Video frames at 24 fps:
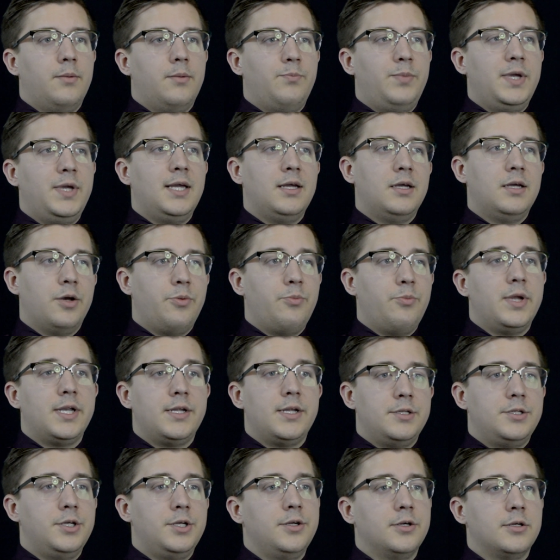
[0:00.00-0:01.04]
being
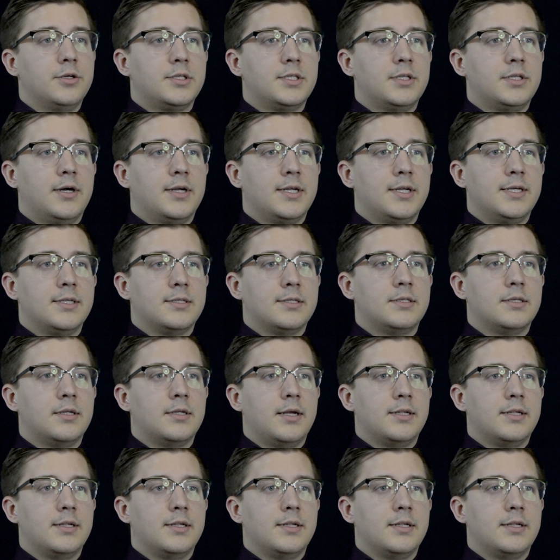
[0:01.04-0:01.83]
committed to your studies,